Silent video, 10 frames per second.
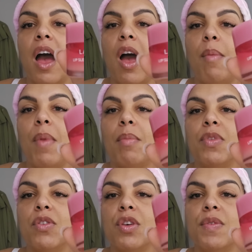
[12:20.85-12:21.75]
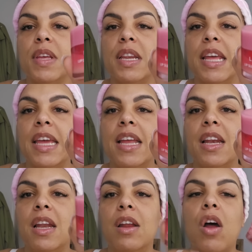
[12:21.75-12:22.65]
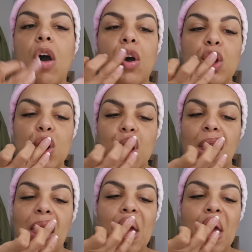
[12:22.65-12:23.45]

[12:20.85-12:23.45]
I'm just using the Laneige